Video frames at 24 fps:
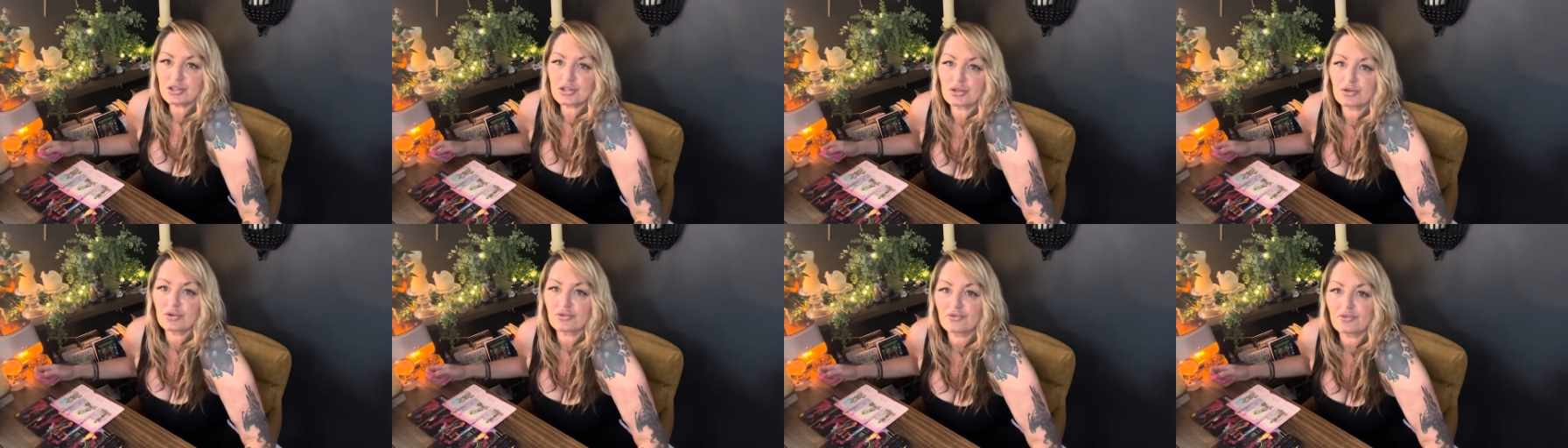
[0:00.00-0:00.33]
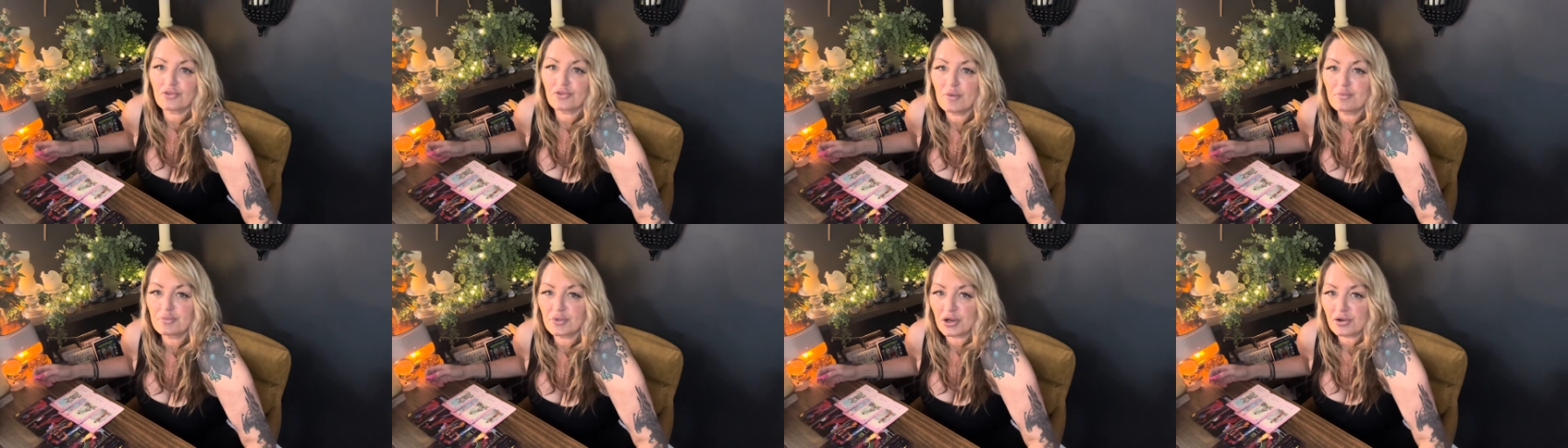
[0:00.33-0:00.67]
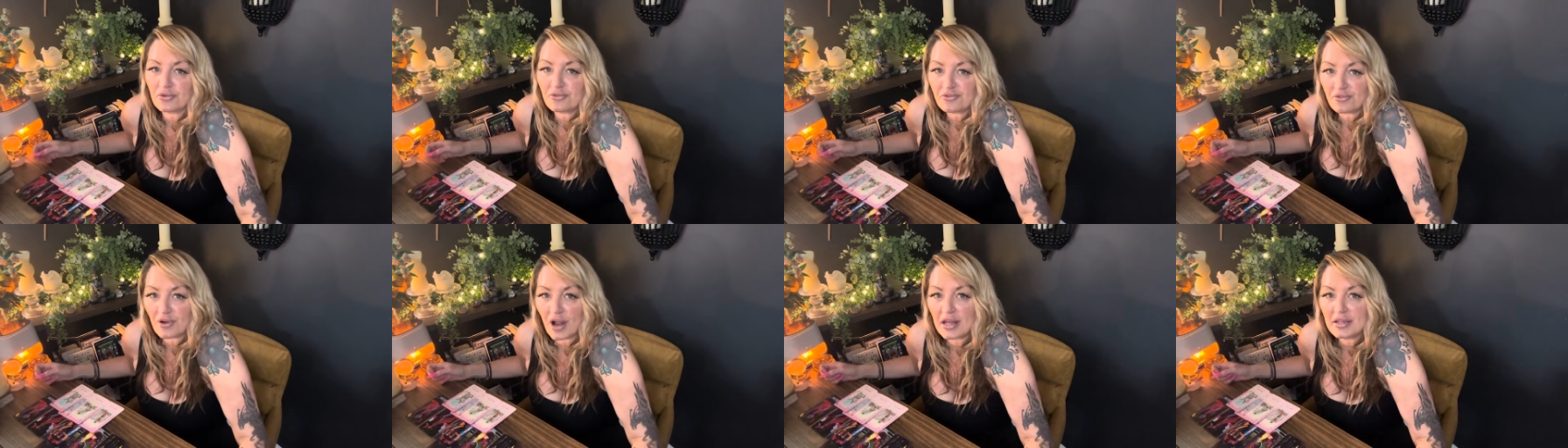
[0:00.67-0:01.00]
you from your
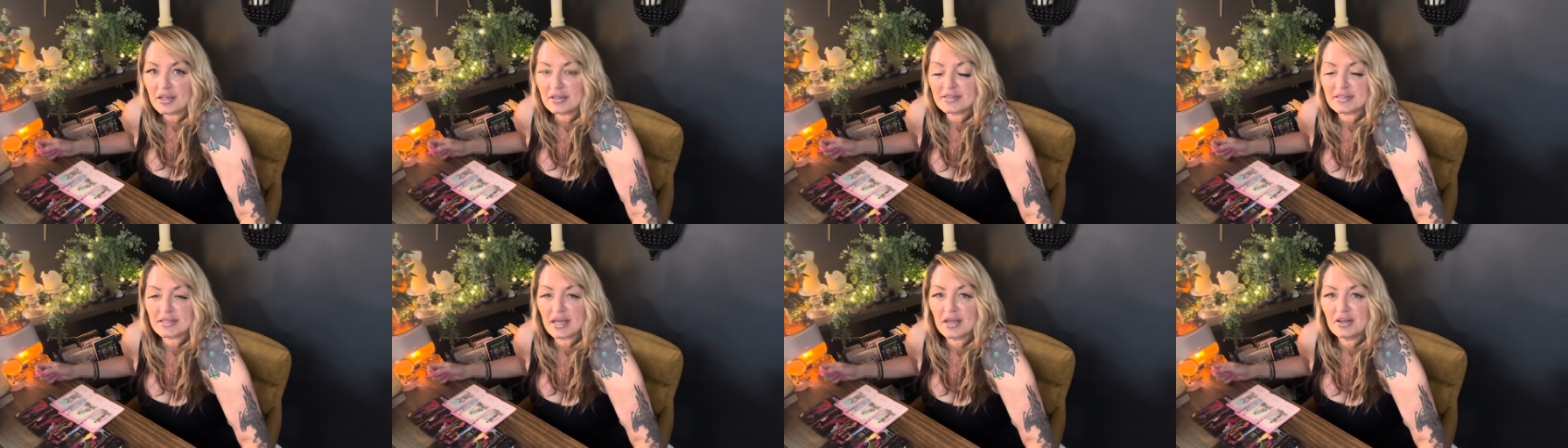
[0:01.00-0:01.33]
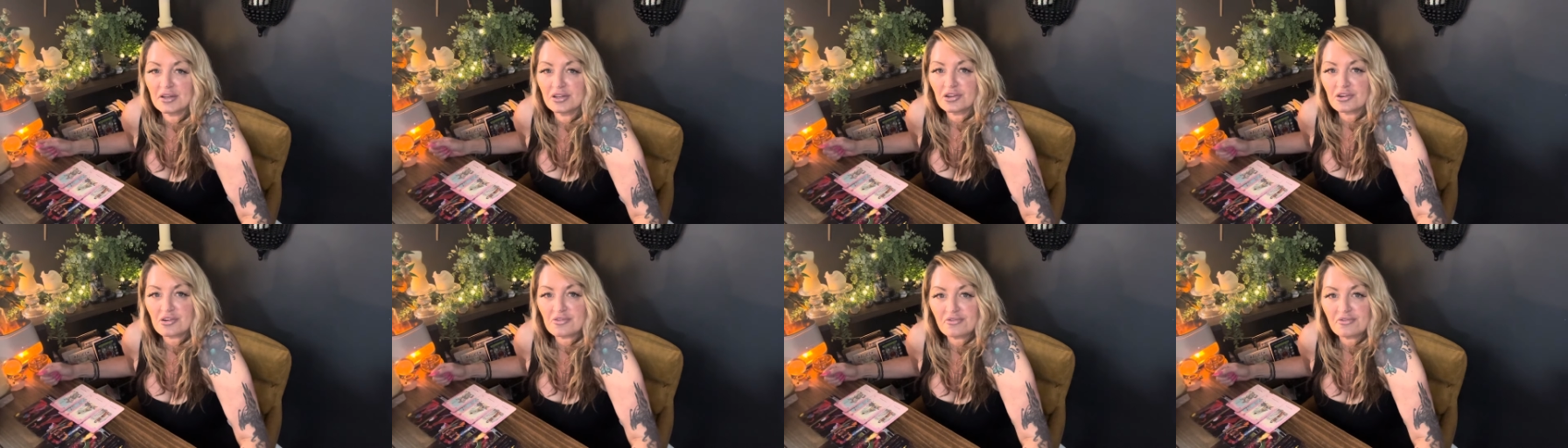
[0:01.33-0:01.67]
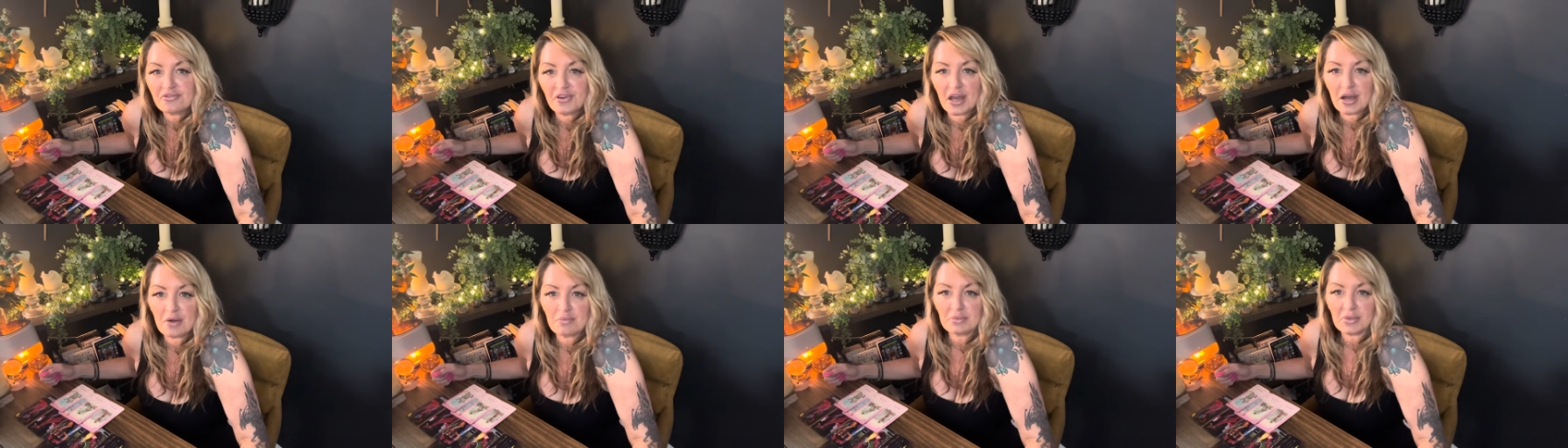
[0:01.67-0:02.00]
friends and your
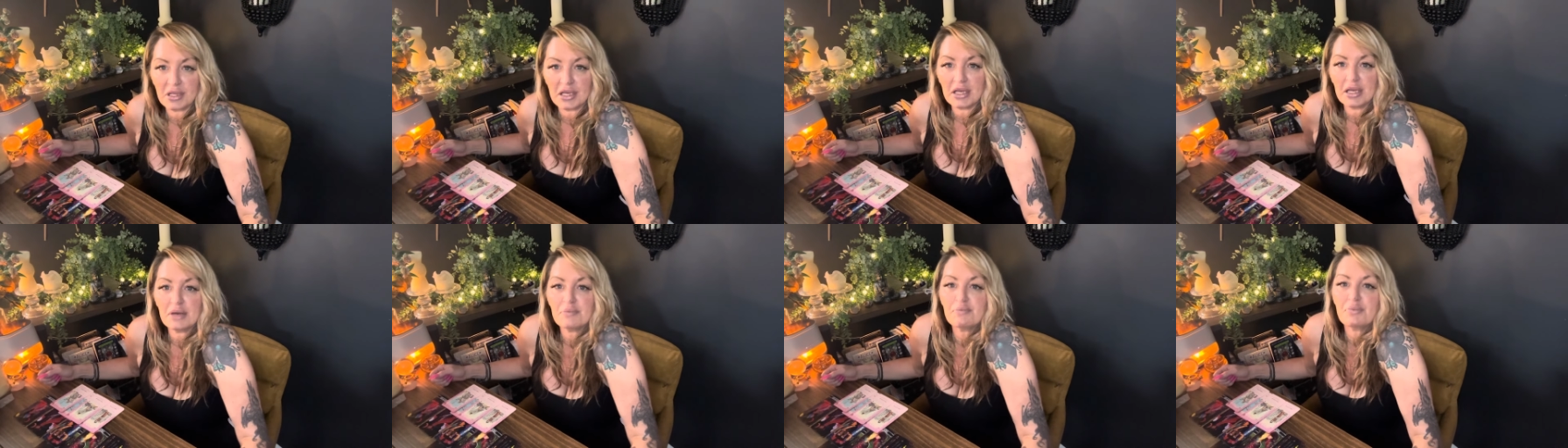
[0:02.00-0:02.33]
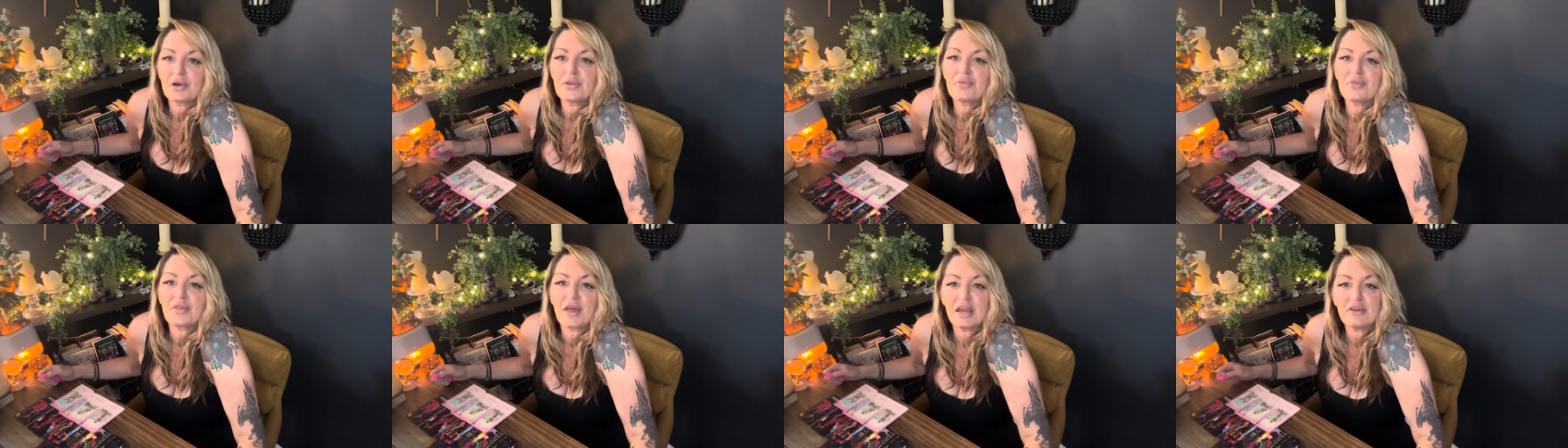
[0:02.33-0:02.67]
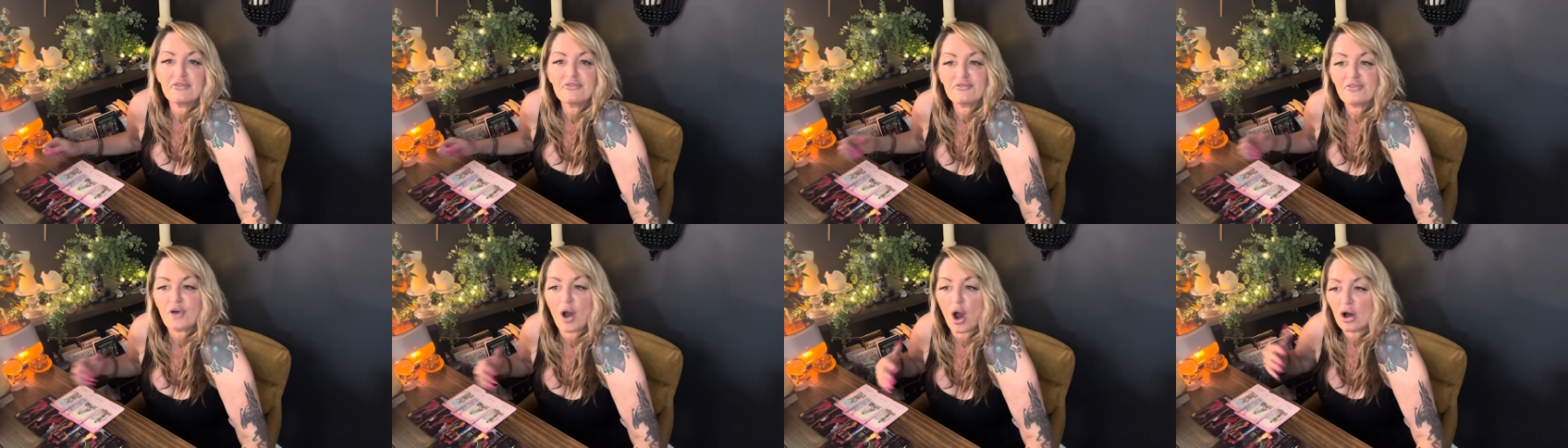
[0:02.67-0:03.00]
family, but they
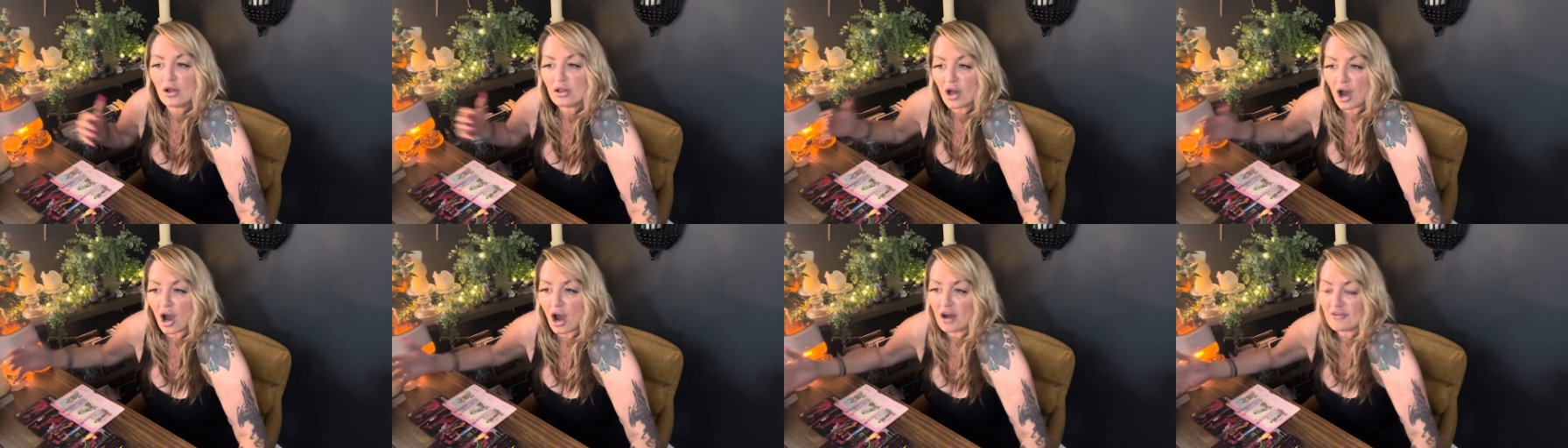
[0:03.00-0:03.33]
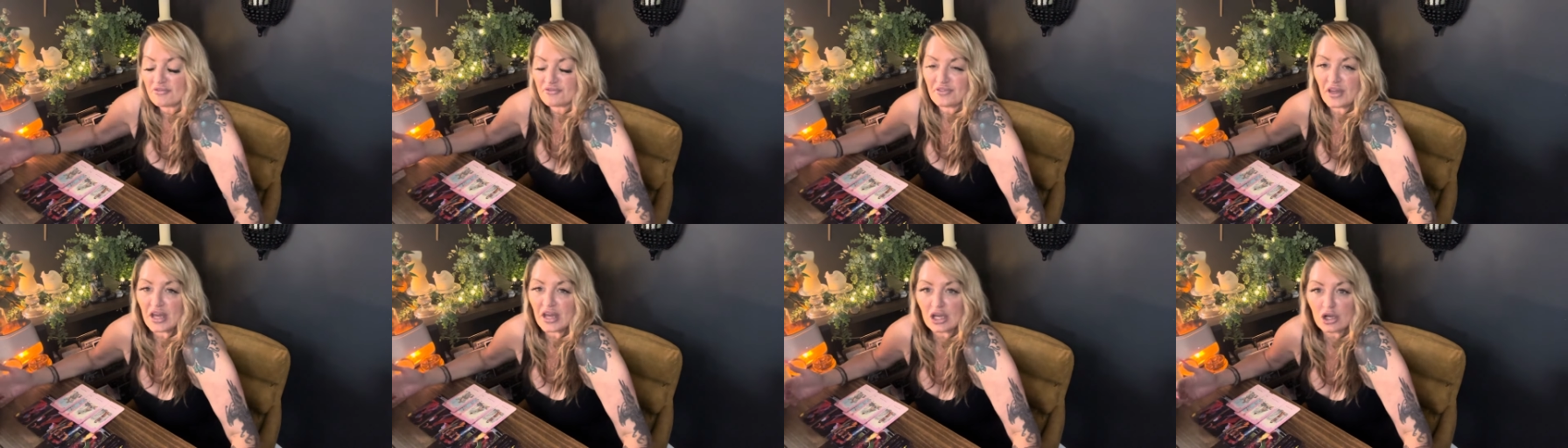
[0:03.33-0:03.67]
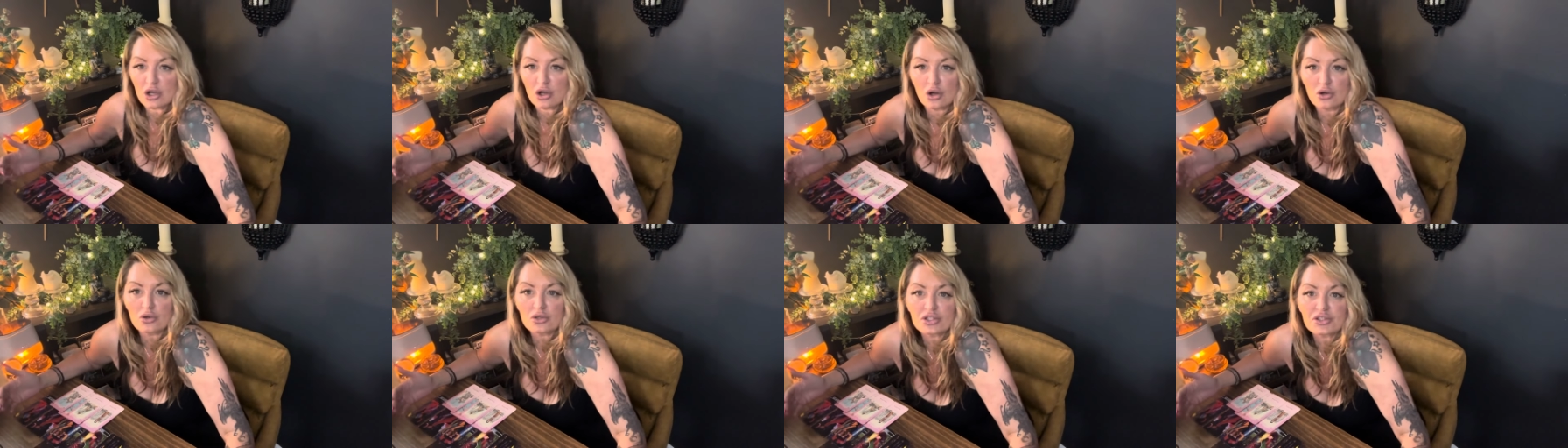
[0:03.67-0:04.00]
fall off, they
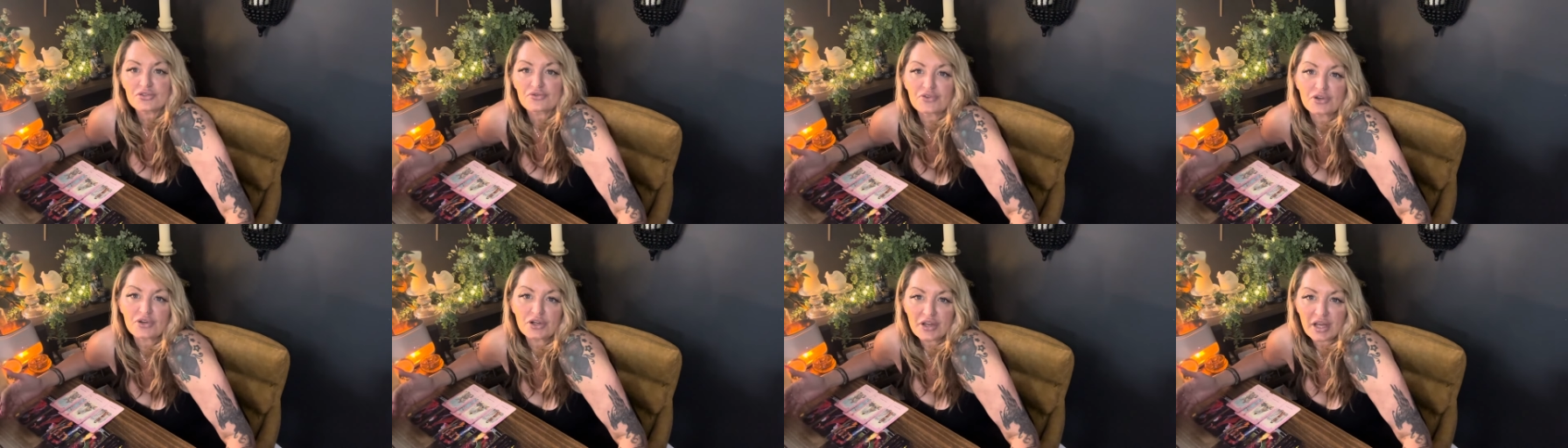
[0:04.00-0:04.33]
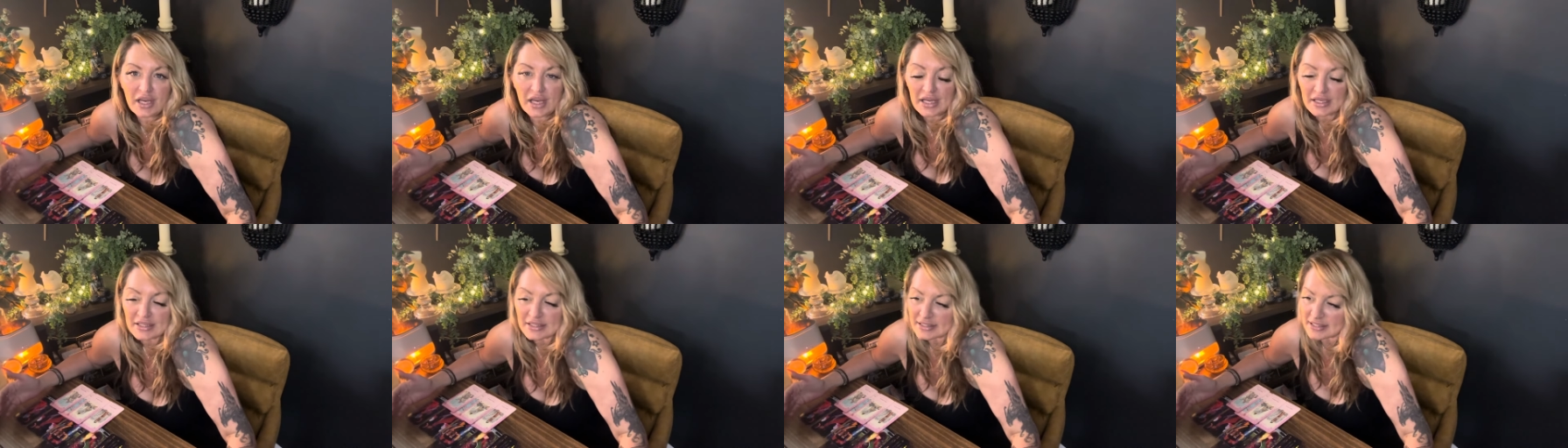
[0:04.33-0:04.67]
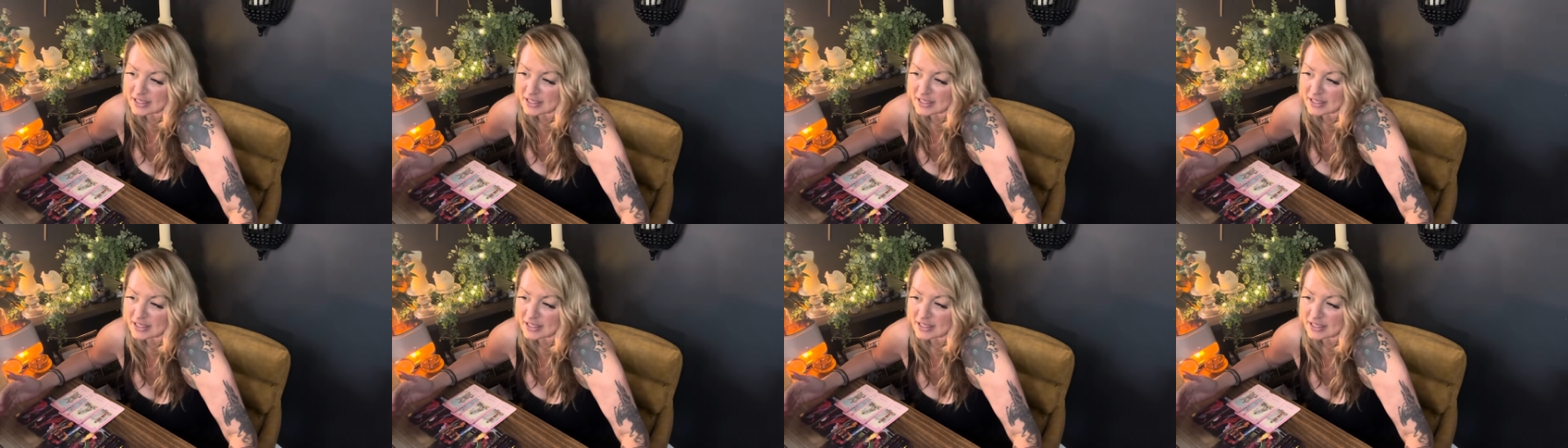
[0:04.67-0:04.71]
ghost for days,